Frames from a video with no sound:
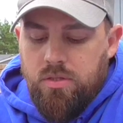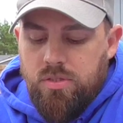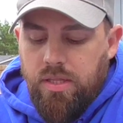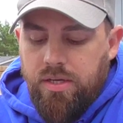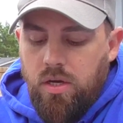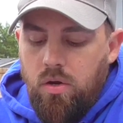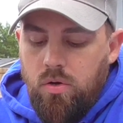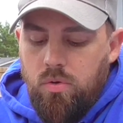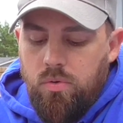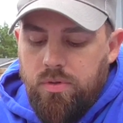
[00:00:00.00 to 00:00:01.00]
To let
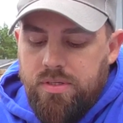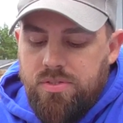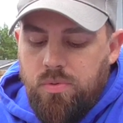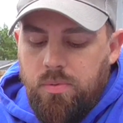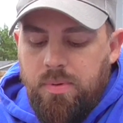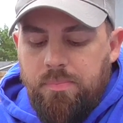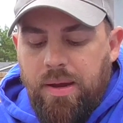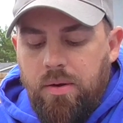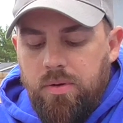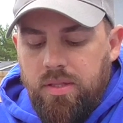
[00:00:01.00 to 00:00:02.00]
go is to admit
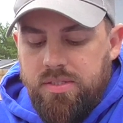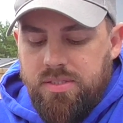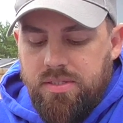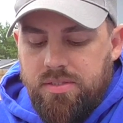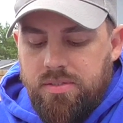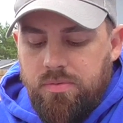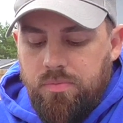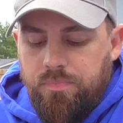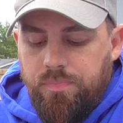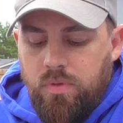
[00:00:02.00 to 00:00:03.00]
powerlessness,
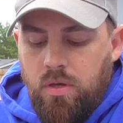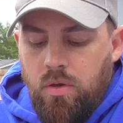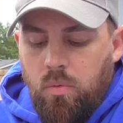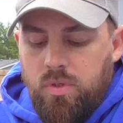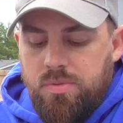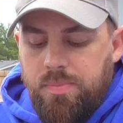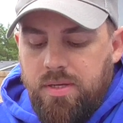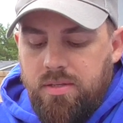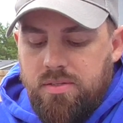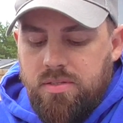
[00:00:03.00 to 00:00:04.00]
which
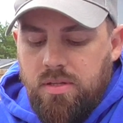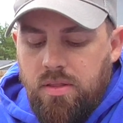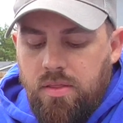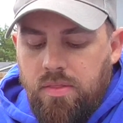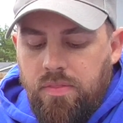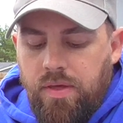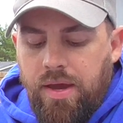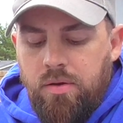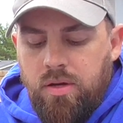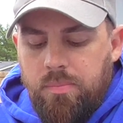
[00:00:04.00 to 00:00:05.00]
means the
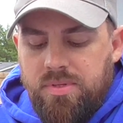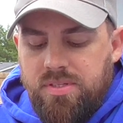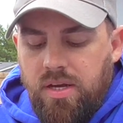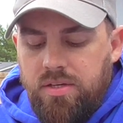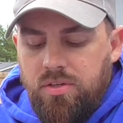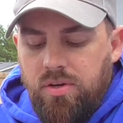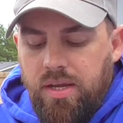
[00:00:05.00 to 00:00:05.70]
outcome is not in your